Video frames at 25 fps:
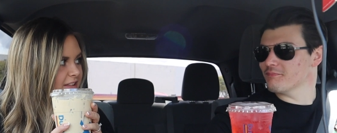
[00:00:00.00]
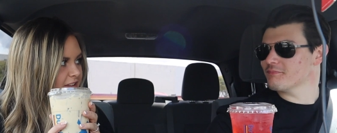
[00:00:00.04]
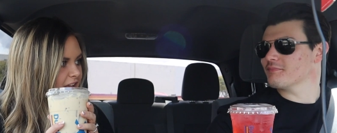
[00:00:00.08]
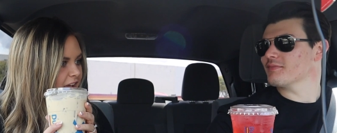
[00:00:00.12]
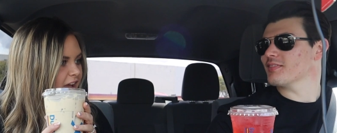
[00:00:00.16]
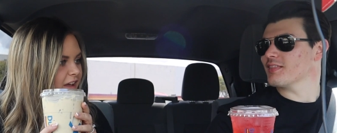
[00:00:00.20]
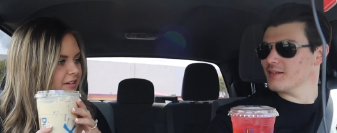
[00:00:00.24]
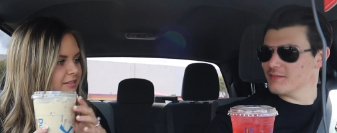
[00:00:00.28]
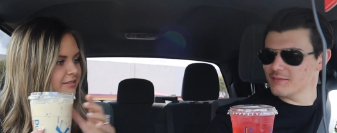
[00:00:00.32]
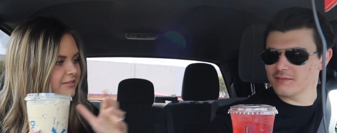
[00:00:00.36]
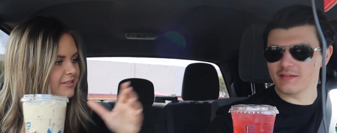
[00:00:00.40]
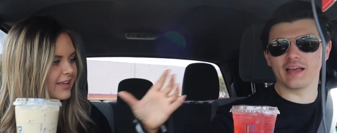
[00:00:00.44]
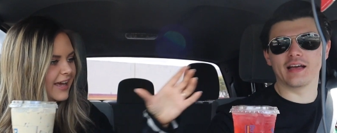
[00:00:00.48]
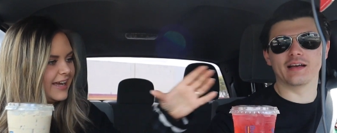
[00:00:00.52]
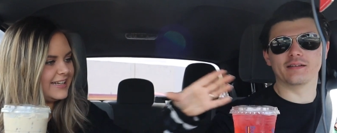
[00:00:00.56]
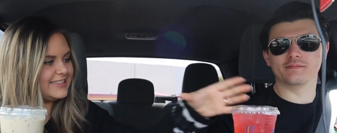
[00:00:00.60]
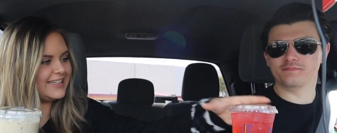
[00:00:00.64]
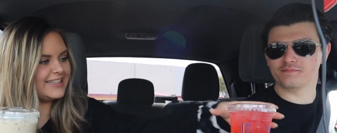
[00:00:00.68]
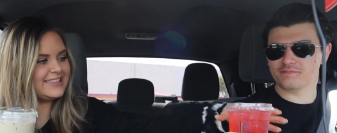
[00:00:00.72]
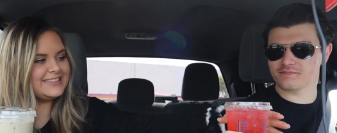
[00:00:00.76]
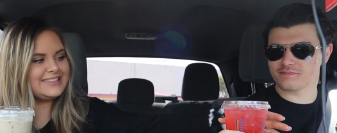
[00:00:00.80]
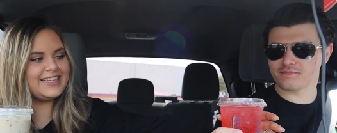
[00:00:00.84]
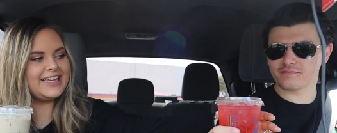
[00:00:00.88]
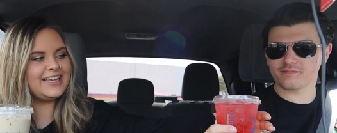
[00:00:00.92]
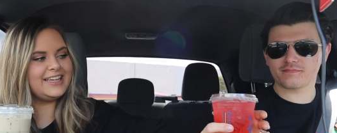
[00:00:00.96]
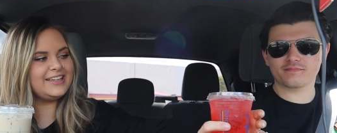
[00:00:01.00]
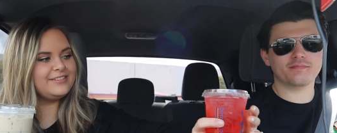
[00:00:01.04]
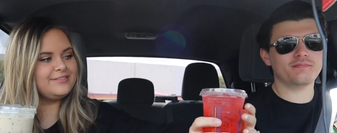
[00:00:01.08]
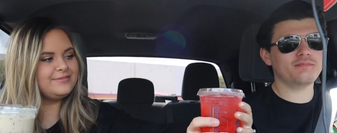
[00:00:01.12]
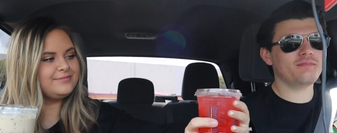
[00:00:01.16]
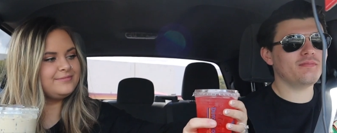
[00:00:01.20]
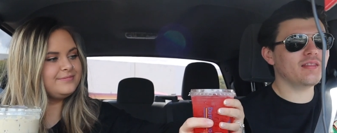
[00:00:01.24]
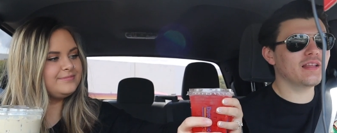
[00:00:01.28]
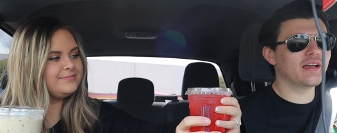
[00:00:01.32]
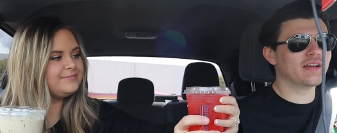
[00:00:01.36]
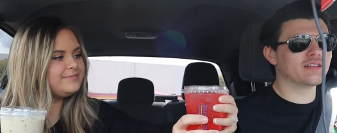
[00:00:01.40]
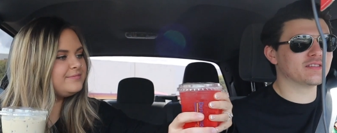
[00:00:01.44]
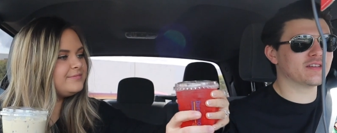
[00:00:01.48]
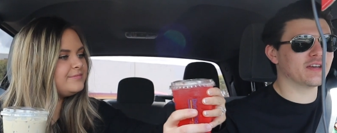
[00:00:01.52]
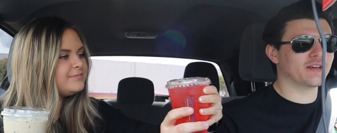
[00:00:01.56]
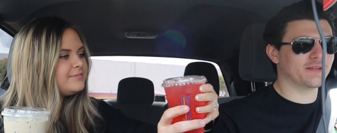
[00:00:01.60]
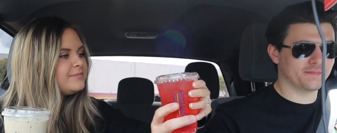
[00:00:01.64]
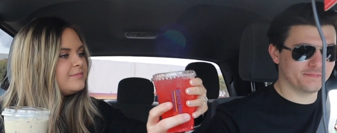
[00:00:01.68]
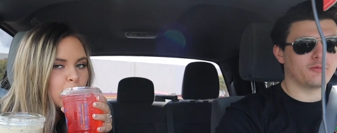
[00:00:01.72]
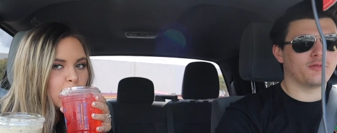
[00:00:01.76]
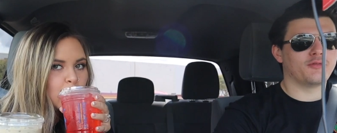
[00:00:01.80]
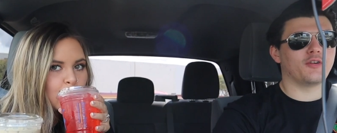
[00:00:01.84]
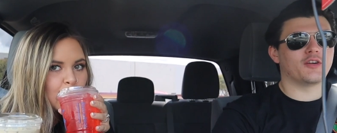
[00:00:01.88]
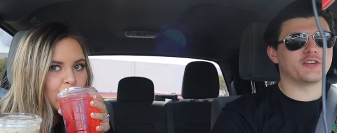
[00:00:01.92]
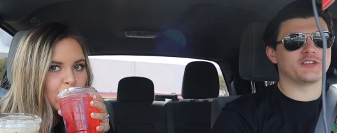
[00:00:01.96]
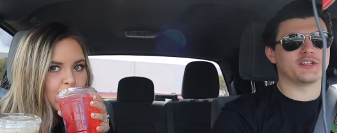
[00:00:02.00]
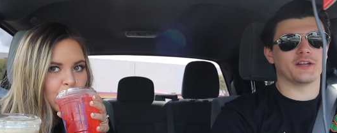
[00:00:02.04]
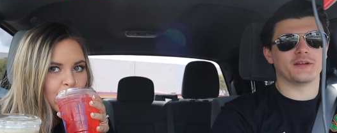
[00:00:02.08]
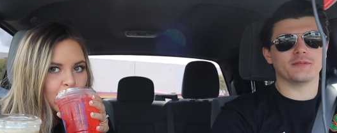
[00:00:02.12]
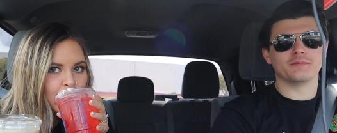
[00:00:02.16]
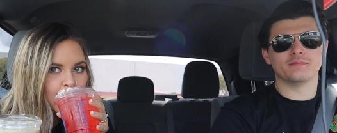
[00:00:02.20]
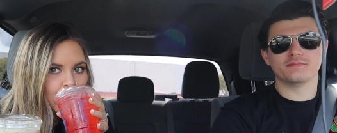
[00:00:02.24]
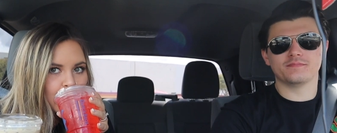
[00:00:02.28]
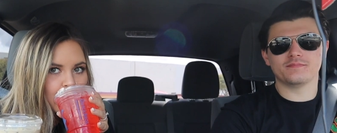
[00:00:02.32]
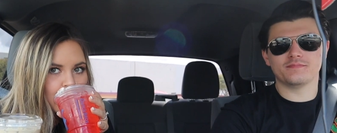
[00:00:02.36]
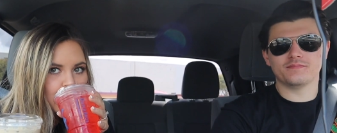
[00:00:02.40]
Speaker 1: Is it good? Yeah. Can I taste it? That's good. Refreshing.